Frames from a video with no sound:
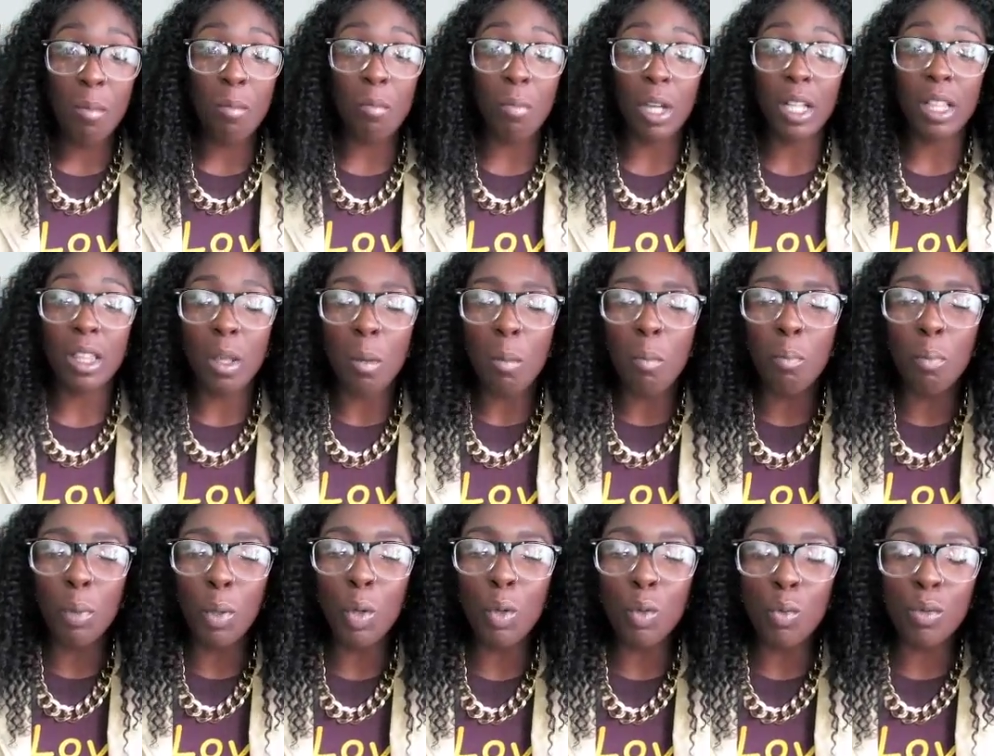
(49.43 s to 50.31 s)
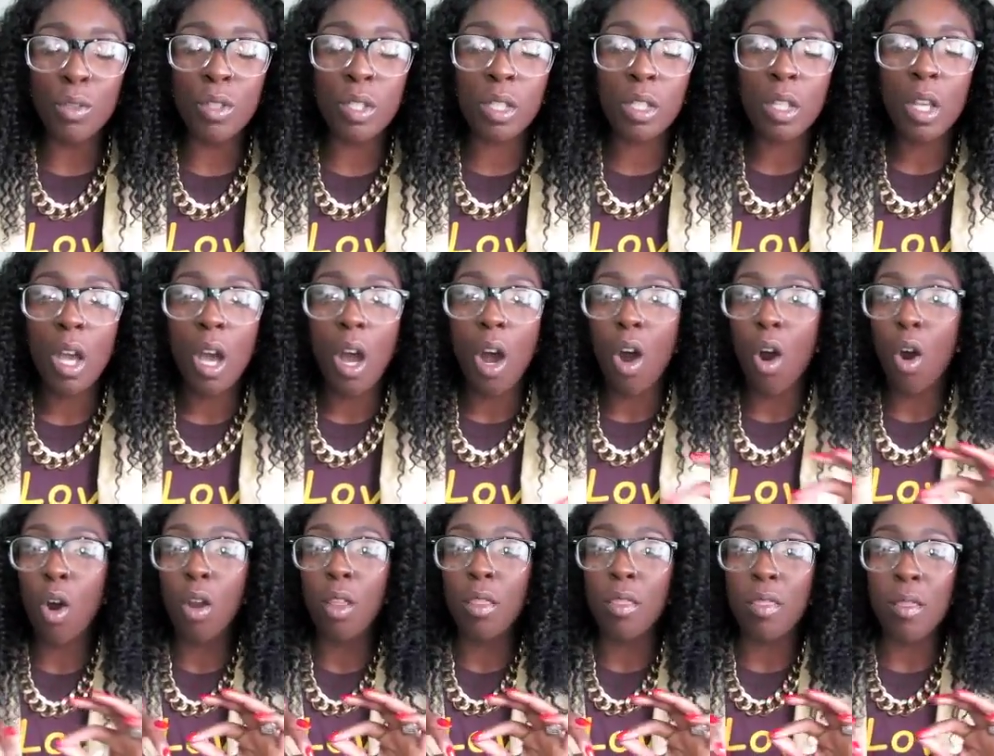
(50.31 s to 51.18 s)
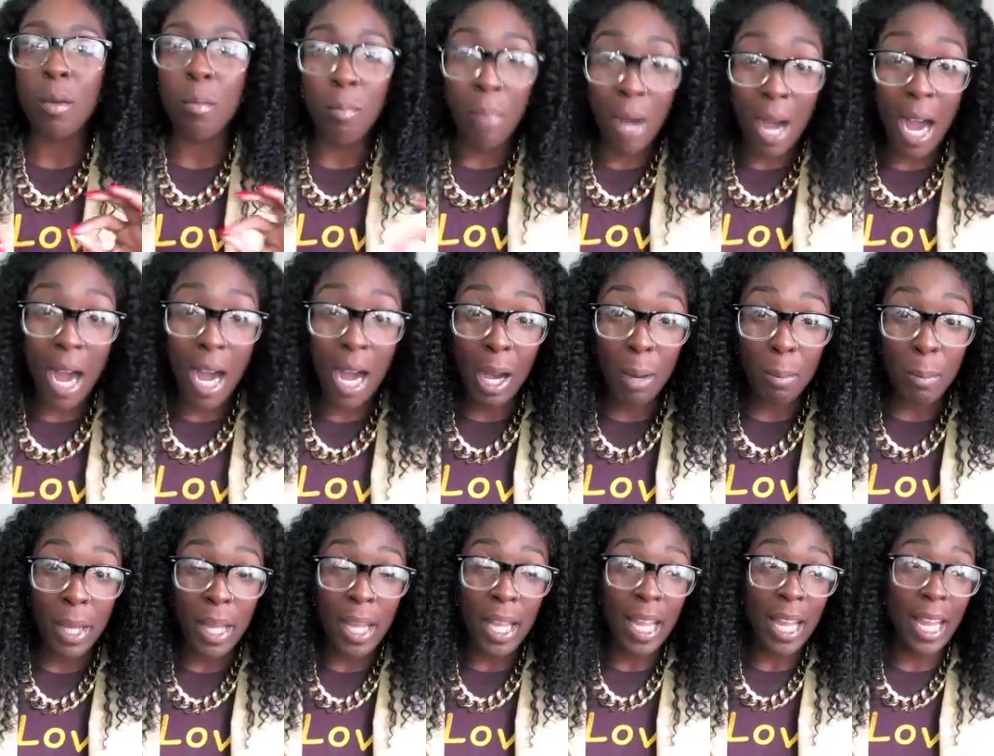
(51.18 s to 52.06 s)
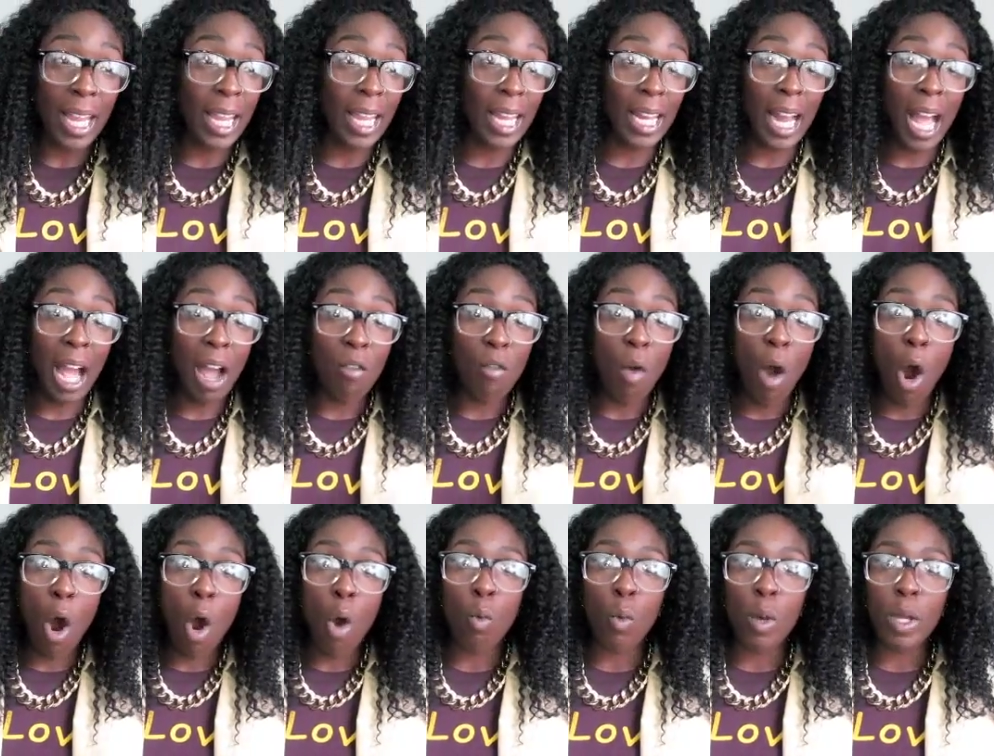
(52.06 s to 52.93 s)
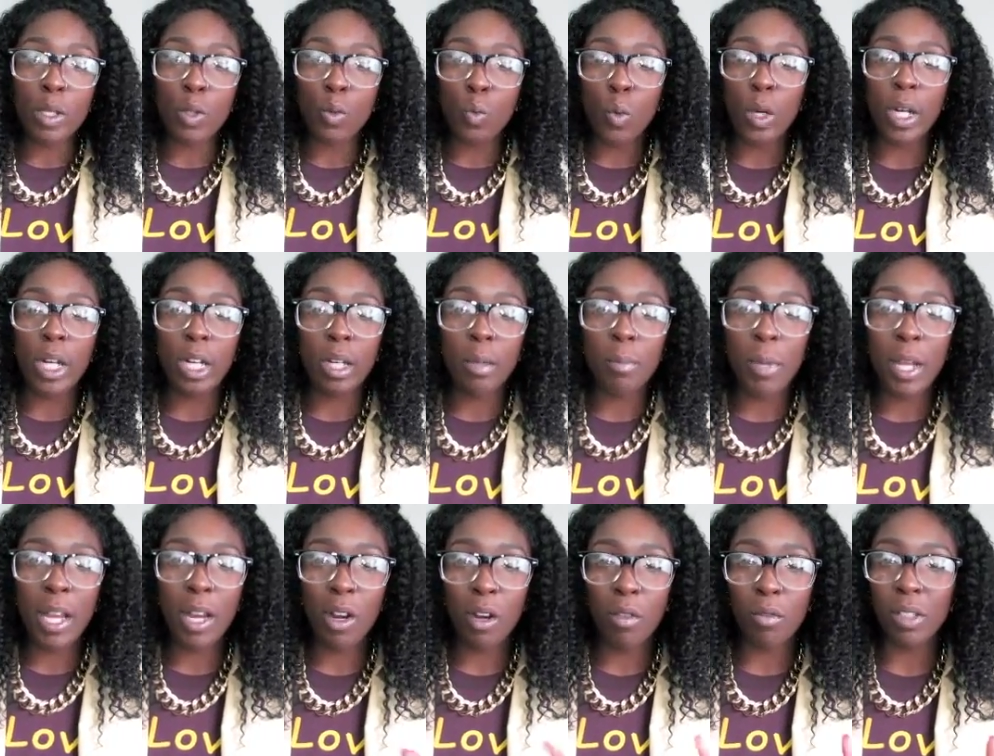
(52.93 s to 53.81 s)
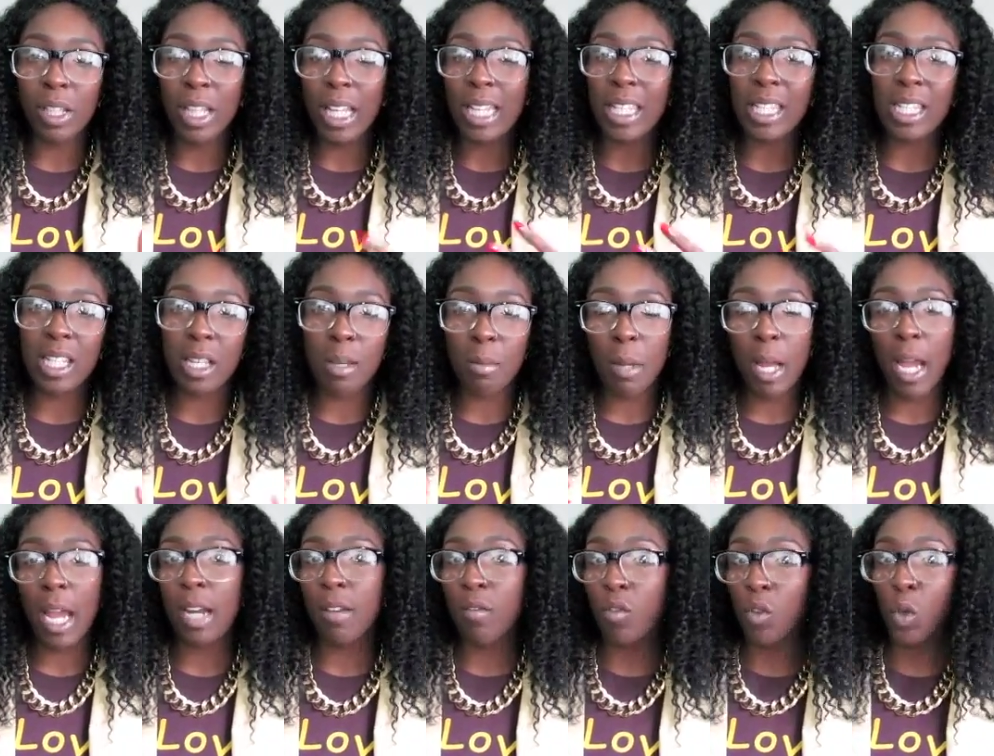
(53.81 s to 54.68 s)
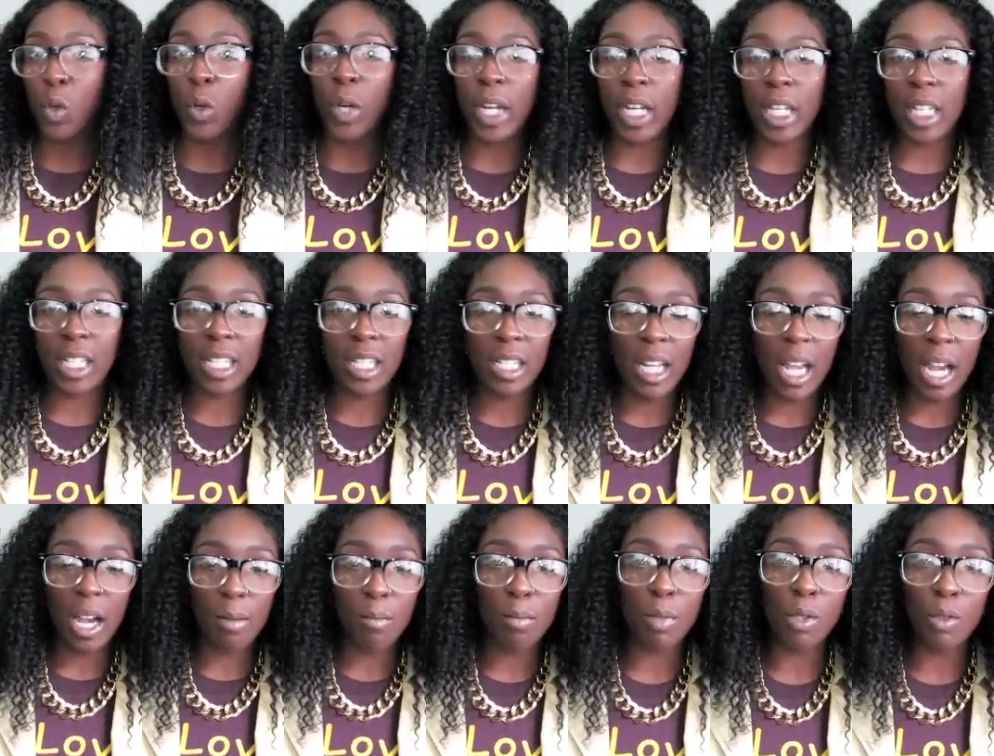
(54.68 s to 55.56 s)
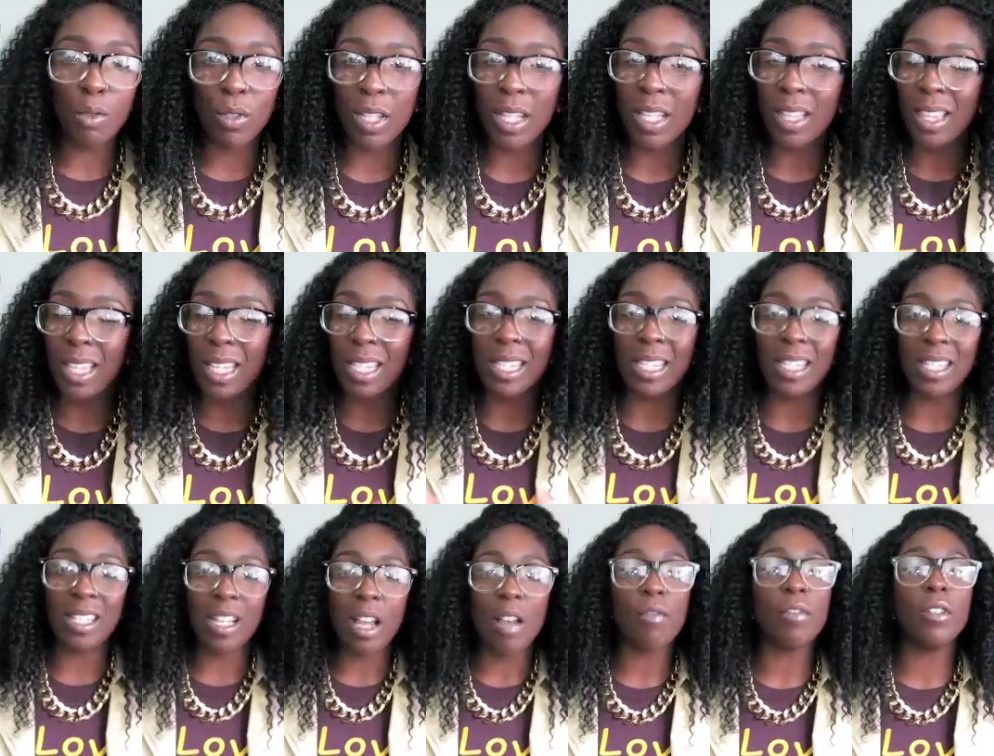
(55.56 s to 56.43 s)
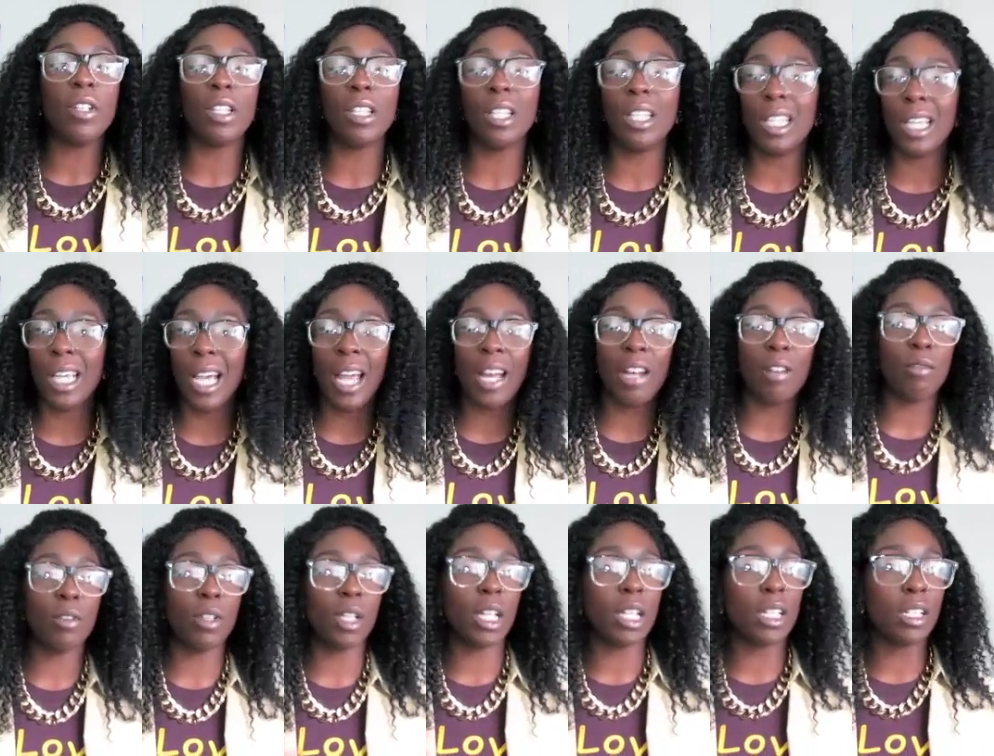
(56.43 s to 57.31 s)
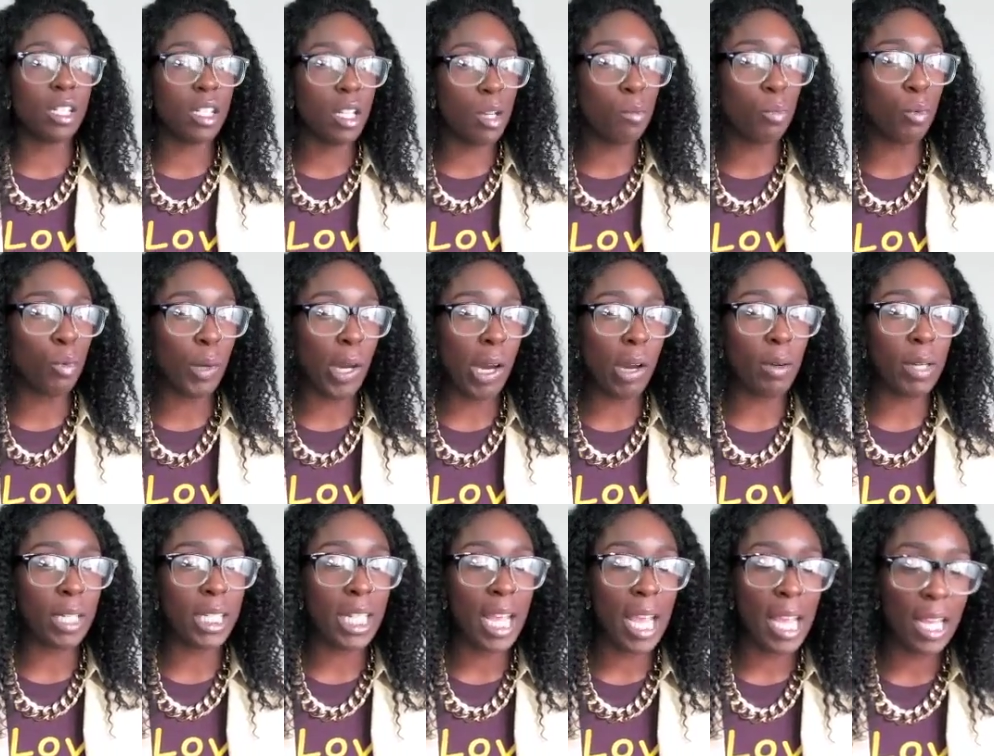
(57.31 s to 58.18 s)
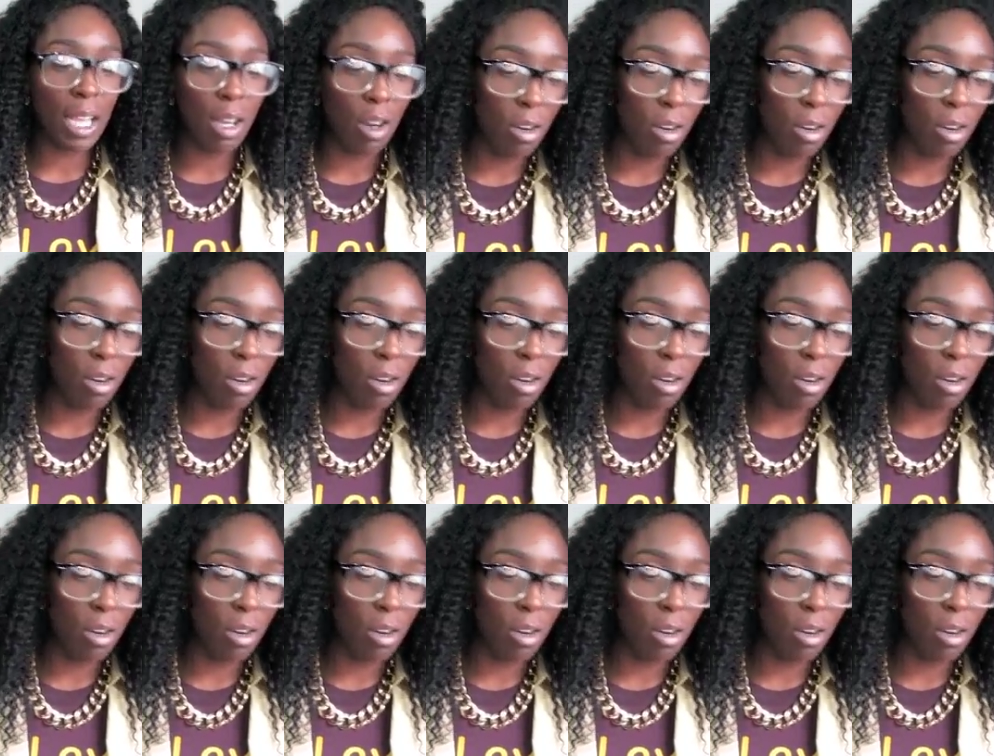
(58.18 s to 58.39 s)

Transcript: but the boots are the bomb and I've always wanted a pair of lace-up kind of granny style boots and this is definitely kind of a contemporary take